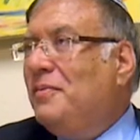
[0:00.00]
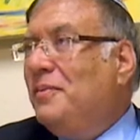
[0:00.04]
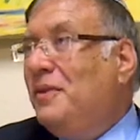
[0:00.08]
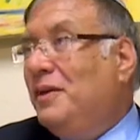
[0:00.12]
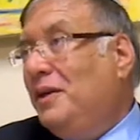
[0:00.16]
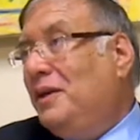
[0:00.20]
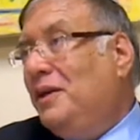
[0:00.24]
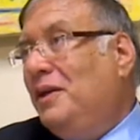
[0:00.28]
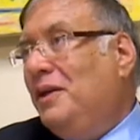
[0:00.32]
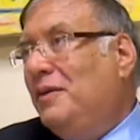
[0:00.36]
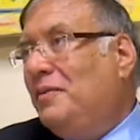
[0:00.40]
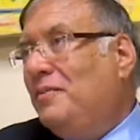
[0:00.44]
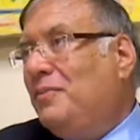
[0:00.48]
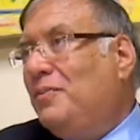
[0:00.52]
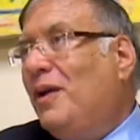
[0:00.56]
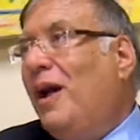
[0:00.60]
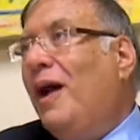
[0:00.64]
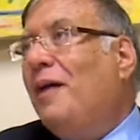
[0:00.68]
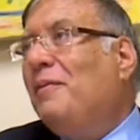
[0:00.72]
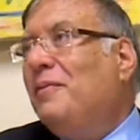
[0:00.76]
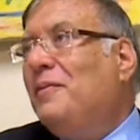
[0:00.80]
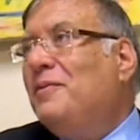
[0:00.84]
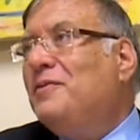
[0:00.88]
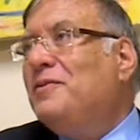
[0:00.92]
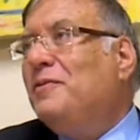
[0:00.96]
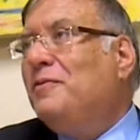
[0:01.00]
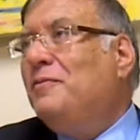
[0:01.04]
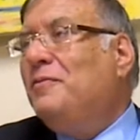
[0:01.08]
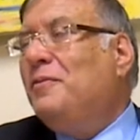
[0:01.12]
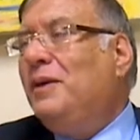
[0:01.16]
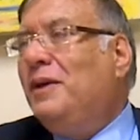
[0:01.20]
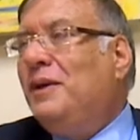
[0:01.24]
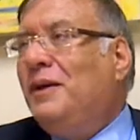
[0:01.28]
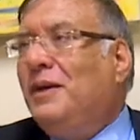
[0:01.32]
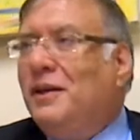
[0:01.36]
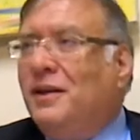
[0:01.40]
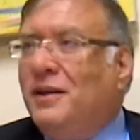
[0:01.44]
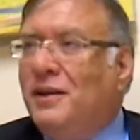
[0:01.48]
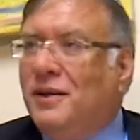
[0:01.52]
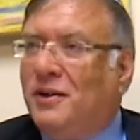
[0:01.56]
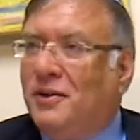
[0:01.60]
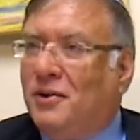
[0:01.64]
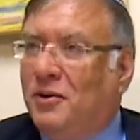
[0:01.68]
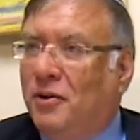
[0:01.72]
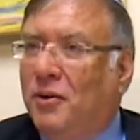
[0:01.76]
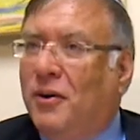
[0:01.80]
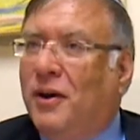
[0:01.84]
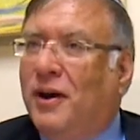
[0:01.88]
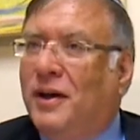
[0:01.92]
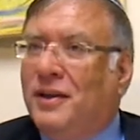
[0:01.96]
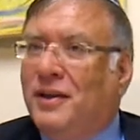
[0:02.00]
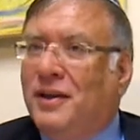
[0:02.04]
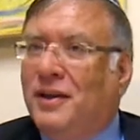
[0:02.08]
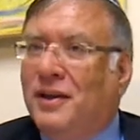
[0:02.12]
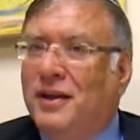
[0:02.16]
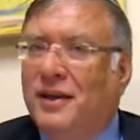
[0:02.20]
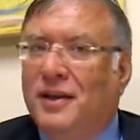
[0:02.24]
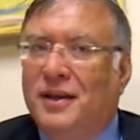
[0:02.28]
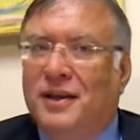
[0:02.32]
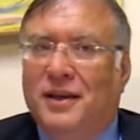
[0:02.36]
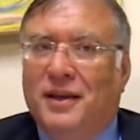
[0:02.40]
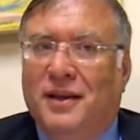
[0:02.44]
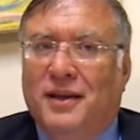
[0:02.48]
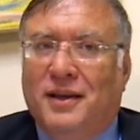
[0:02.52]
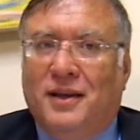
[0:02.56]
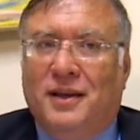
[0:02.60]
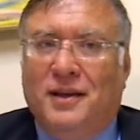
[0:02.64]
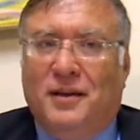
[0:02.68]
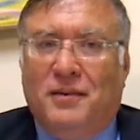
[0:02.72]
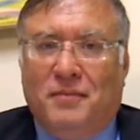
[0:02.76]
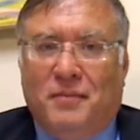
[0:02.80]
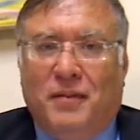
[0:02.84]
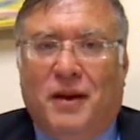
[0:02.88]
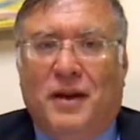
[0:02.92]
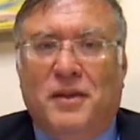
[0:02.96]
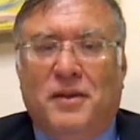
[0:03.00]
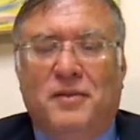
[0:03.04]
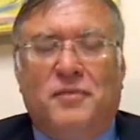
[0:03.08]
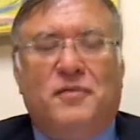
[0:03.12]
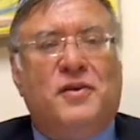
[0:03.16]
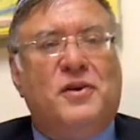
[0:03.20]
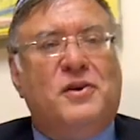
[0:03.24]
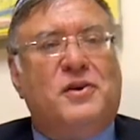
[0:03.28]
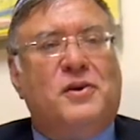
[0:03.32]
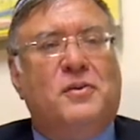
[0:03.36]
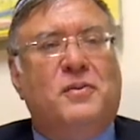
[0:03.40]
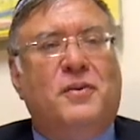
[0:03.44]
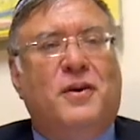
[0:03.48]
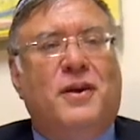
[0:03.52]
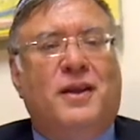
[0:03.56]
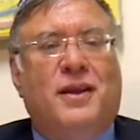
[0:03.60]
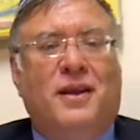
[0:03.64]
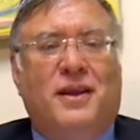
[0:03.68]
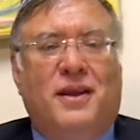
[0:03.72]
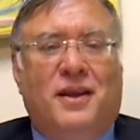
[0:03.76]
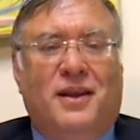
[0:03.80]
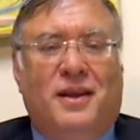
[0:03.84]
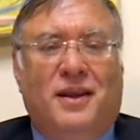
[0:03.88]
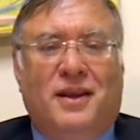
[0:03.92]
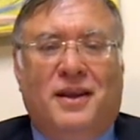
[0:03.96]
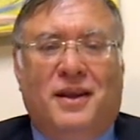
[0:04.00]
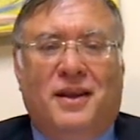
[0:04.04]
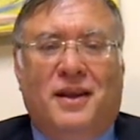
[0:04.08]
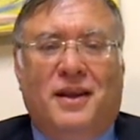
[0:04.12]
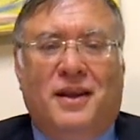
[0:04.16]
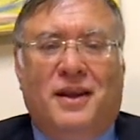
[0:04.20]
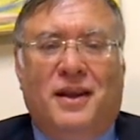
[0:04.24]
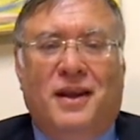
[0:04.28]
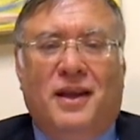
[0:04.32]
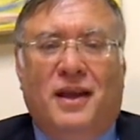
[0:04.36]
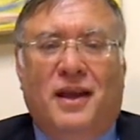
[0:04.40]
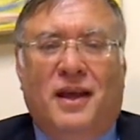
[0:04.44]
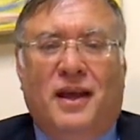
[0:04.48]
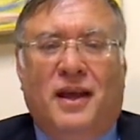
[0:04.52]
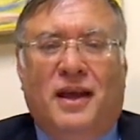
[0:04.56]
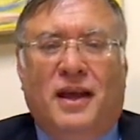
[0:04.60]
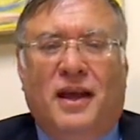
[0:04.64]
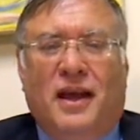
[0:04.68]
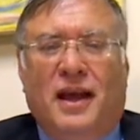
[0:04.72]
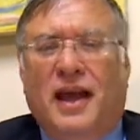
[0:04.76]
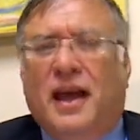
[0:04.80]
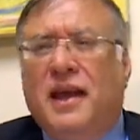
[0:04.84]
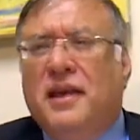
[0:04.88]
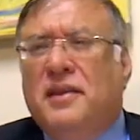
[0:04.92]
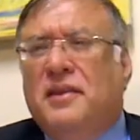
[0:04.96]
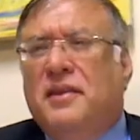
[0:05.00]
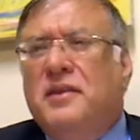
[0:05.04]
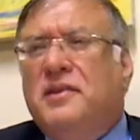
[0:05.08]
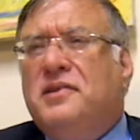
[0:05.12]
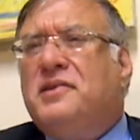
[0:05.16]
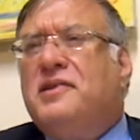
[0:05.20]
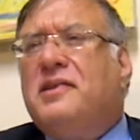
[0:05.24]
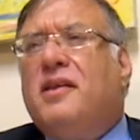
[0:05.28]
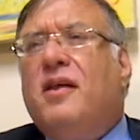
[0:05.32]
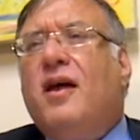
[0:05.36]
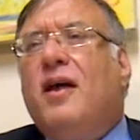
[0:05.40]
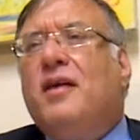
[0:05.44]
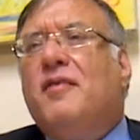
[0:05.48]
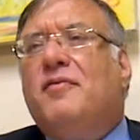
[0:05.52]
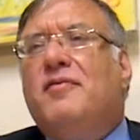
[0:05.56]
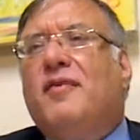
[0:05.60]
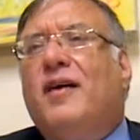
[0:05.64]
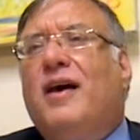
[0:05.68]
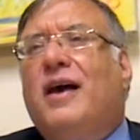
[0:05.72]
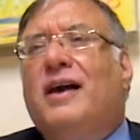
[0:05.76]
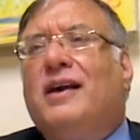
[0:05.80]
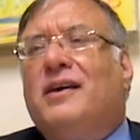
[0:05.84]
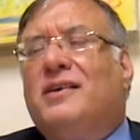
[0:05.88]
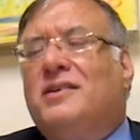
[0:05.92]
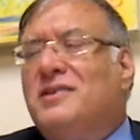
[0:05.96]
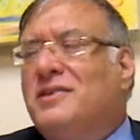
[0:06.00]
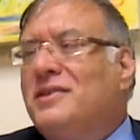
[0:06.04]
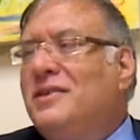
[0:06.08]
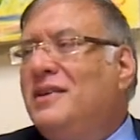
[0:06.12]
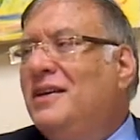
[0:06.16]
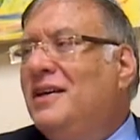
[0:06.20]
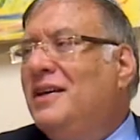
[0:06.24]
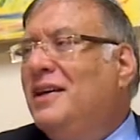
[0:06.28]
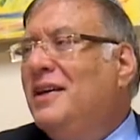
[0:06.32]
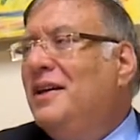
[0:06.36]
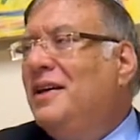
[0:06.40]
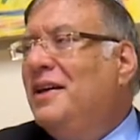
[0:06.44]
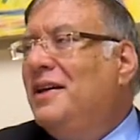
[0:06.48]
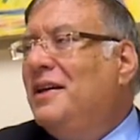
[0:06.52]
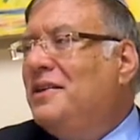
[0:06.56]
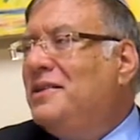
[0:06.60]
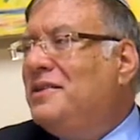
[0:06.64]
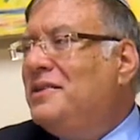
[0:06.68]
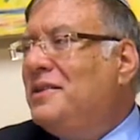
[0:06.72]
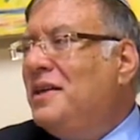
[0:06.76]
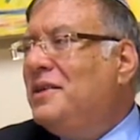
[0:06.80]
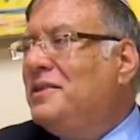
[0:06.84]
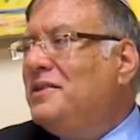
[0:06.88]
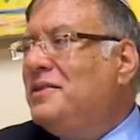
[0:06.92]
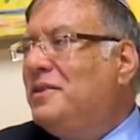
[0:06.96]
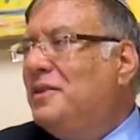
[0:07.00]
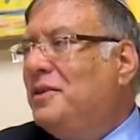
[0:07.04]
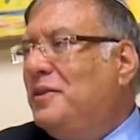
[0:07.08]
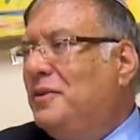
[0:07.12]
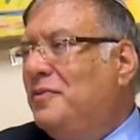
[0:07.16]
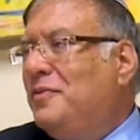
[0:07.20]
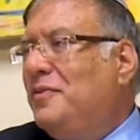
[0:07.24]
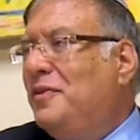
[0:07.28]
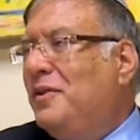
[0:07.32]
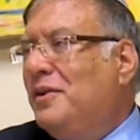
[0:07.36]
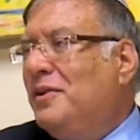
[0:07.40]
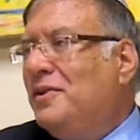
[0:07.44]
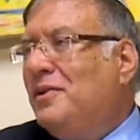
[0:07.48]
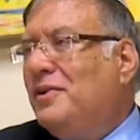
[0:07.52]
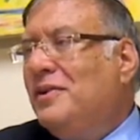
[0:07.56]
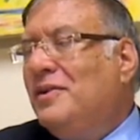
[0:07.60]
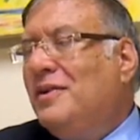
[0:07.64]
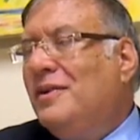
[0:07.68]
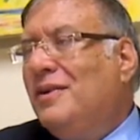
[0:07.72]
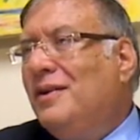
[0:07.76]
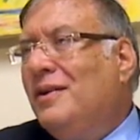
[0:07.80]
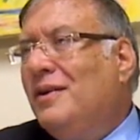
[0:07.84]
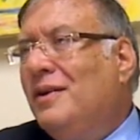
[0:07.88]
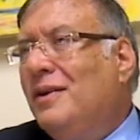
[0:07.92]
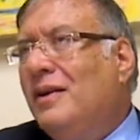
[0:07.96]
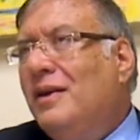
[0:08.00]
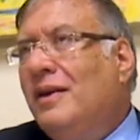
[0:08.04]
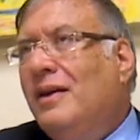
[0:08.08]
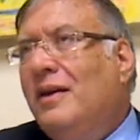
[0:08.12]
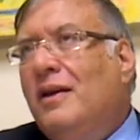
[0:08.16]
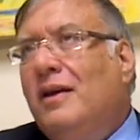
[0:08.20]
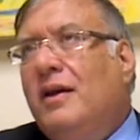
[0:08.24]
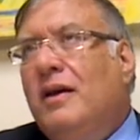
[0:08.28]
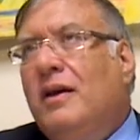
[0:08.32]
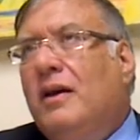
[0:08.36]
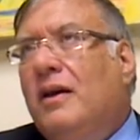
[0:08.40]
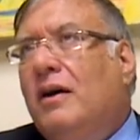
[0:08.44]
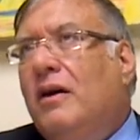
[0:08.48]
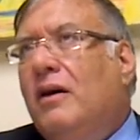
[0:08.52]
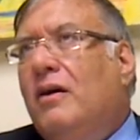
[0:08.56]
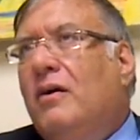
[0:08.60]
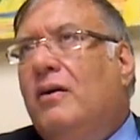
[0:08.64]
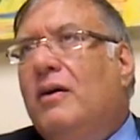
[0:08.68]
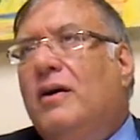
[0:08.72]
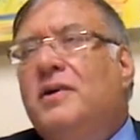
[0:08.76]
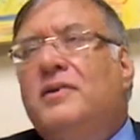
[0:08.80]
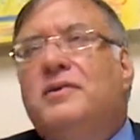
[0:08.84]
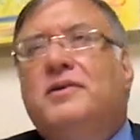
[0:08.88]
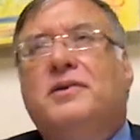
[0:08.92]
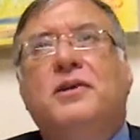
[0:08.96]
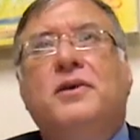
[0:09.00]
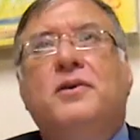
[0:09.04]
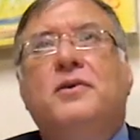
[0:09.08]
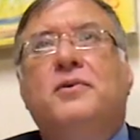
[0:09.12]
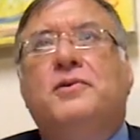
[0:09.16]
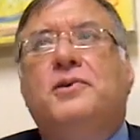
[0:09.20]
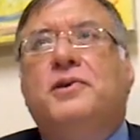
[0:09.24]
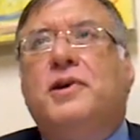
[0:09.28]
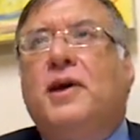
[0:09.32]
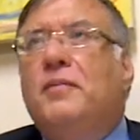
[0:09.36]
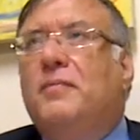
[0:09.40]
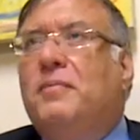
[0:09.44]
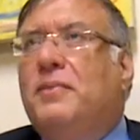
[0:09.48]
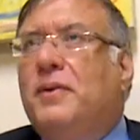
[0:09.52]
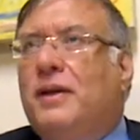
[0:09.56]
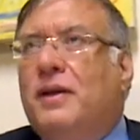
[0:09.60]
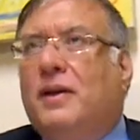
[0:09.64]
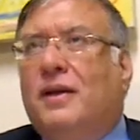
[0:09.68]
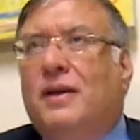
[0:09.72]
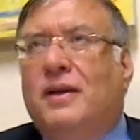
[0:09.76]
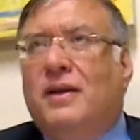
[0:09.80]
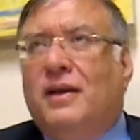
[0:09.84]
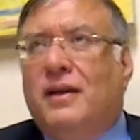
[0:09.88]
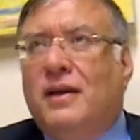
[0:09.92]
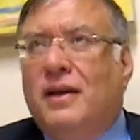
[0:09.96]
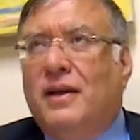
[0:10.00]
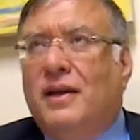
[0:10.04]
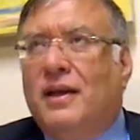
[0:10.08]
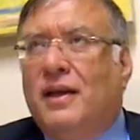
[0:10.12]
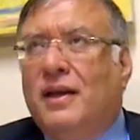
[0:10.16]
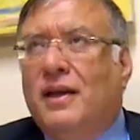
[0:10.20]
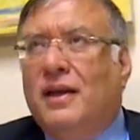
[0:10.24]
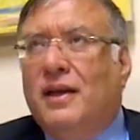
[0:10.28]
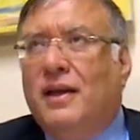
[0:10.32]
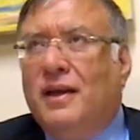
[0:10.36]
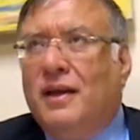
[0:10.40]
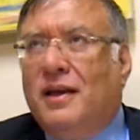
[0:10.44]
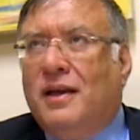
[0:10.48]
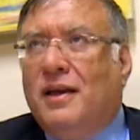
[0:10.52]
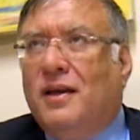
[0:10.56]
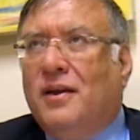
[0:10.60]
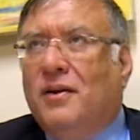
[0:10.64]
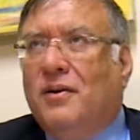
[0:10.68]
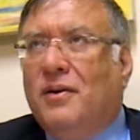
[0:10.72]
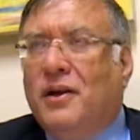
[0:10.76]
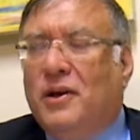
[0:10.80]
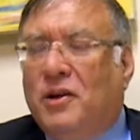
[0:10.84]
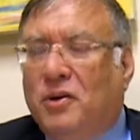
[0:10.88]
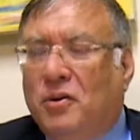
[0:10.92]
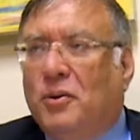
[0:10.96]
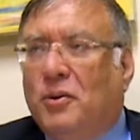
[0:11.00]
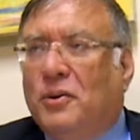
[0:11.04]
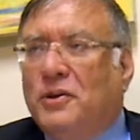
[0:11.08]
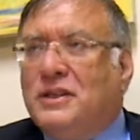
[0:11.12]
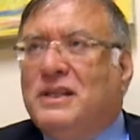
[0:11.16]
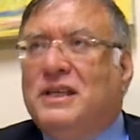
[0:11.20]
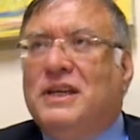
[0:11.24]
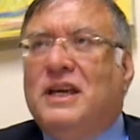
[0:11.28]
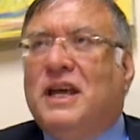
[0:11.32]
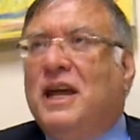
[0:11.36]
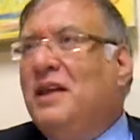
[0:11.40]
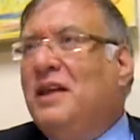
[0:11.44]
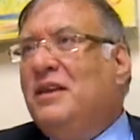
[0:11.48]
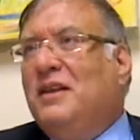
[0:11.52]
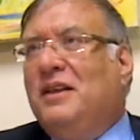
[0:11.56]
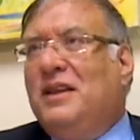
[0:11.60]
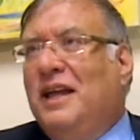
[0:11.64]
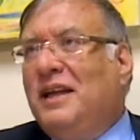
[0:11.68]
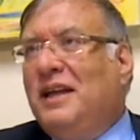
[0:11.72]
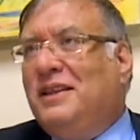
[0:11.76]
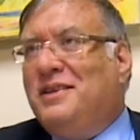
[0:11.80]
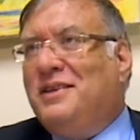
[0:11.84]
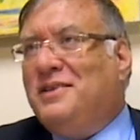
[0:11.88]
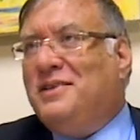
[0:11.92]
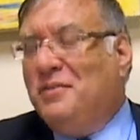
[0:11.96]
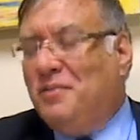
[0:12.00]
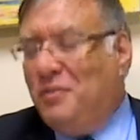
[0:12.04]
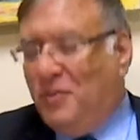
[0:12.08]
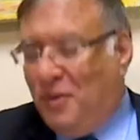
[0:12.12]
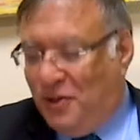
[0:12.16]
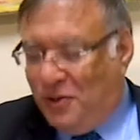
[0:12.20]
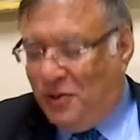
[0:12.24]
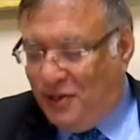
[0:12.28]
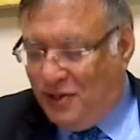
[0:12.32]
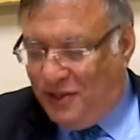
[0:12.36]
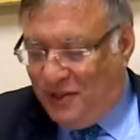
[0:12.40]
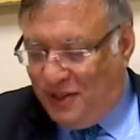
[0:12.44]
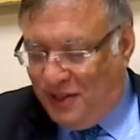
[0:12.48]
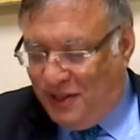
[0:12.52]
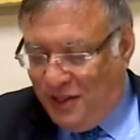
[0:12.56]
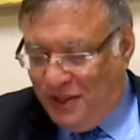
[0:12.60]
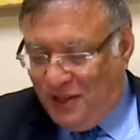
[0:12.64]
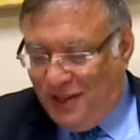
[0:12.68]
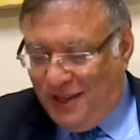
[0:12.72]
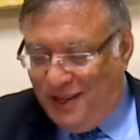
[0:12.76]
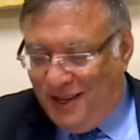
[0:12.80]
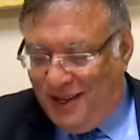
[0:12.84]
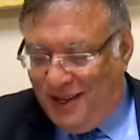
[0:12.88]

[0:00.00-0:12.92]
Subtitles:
the problems of being caught by the fishermen. And the sly fox says to the fish, "Oh, I see you're jumping." He calls together like this emergency